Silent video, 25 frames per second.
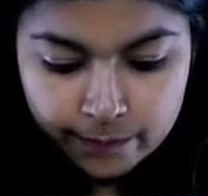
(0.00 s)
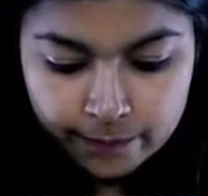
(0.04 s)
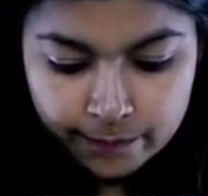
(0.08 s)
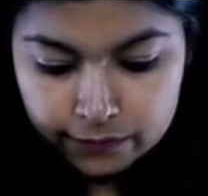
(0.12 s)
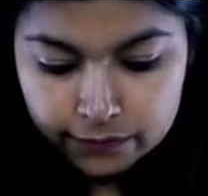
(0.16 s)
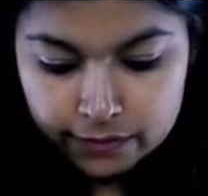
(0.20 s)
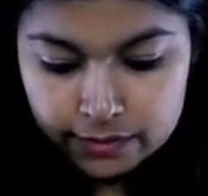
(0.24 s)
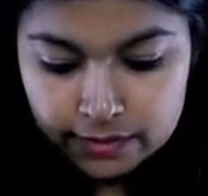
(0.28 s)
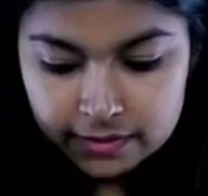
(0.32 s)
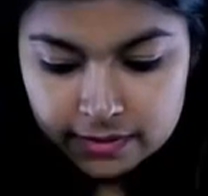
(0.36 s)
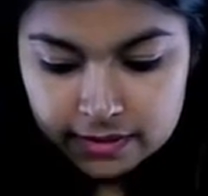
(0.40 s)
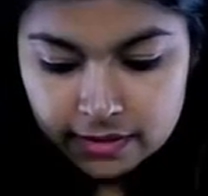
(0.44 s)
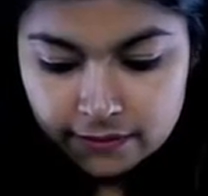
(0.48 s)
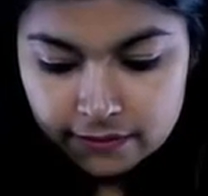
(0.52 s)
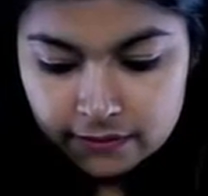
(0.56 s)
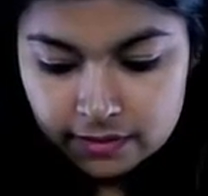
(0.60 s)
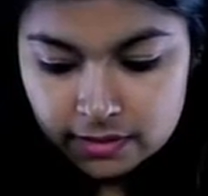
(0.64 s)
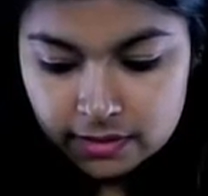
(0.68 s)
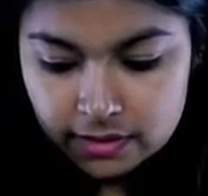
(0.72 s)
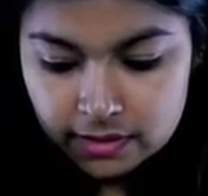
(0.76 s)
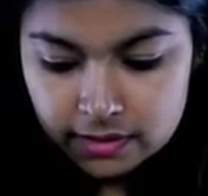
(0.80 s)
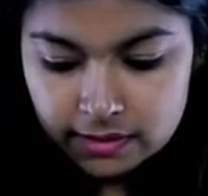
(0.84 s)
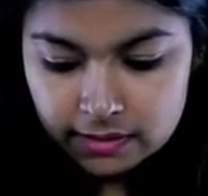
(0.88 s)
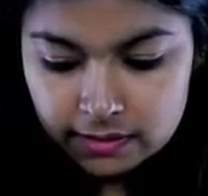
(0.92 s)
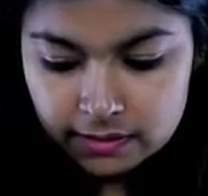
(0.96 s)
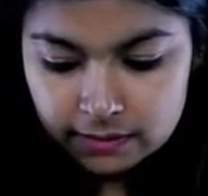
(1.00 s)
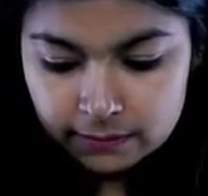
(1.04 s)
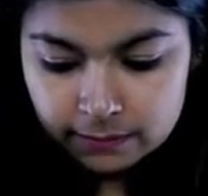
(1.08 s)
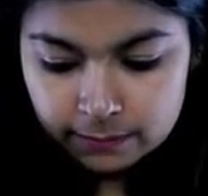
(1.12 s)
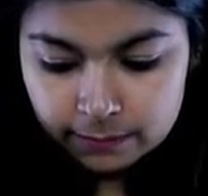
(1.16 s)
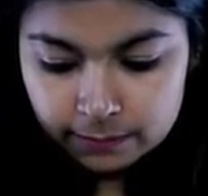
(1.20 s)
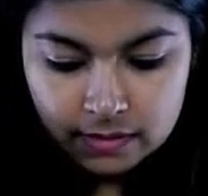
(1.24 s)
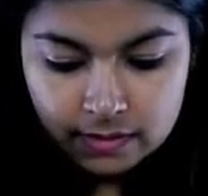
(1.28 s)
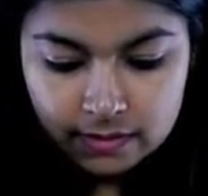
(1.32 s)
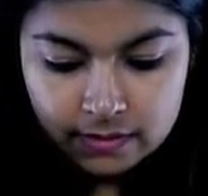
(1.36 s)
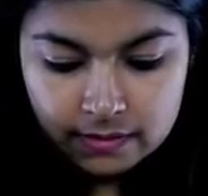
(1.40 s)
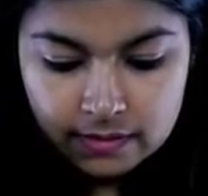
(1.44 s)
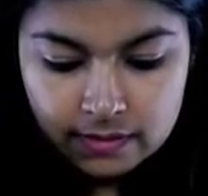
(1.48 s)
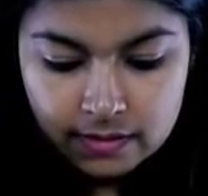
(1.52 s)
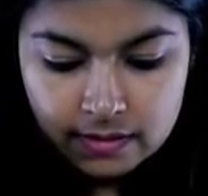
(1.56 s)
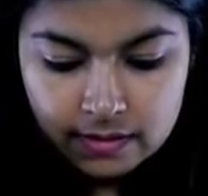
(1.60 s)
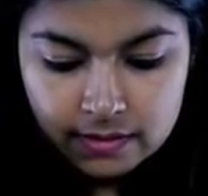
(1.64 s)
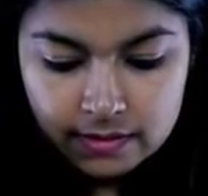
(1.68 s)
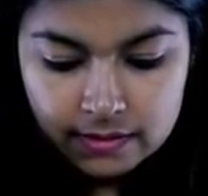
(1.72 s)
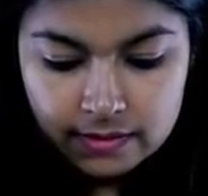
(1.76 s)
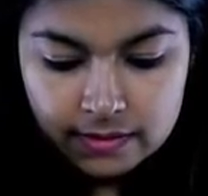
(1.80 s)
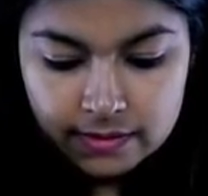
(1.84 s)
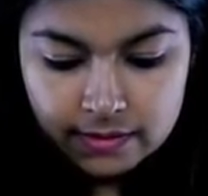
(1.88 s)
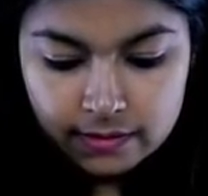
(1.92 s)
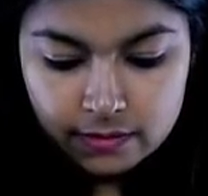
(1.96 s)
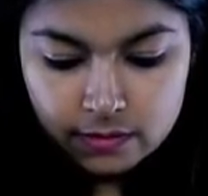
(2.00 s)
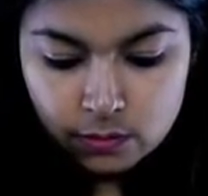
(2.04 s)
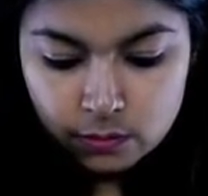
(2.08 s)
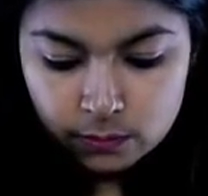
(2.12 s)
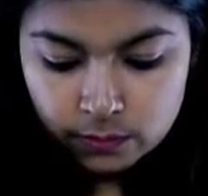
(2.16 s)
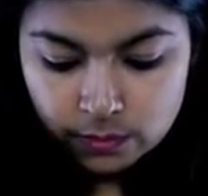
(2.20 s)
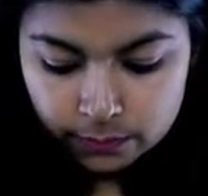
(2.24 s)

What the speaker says: for 70, 60, and let's do